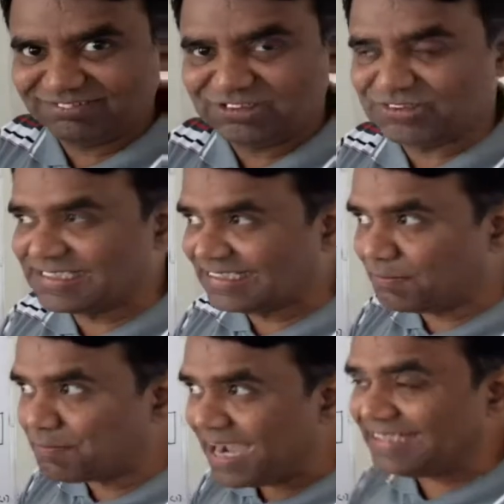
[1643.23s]
So it's in the
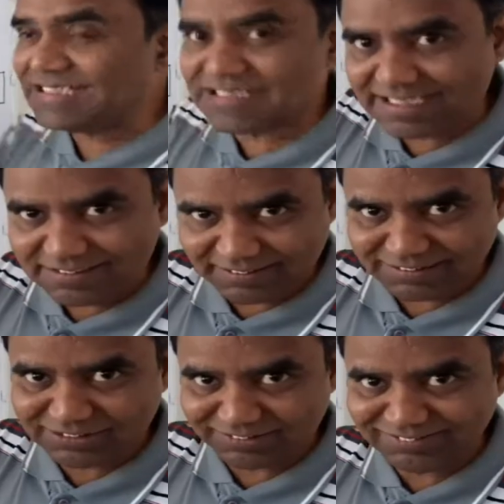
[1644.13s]
minus I
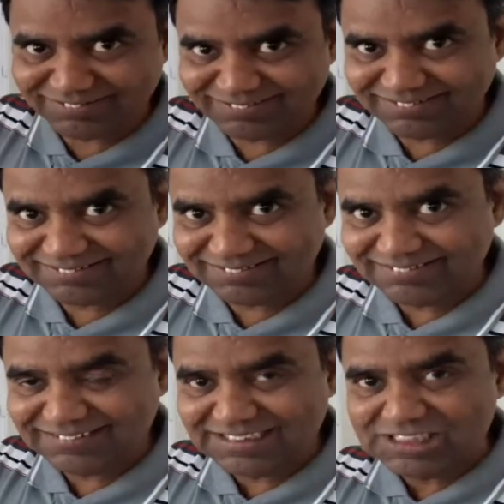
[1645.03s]
direction,
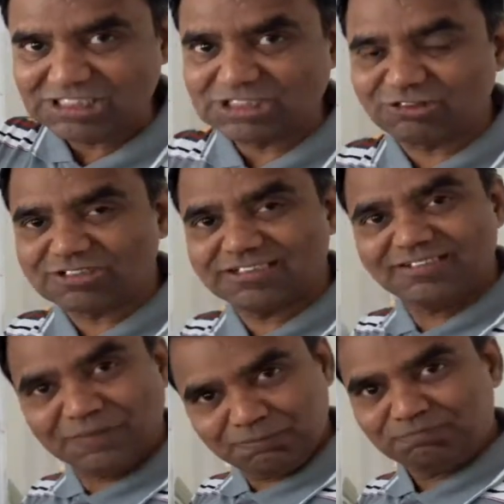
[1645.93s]
not
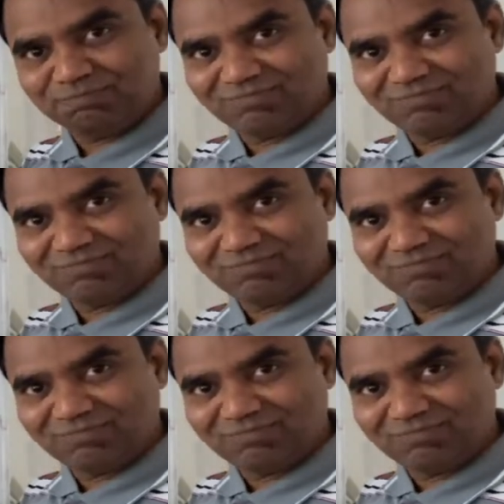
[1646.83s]
in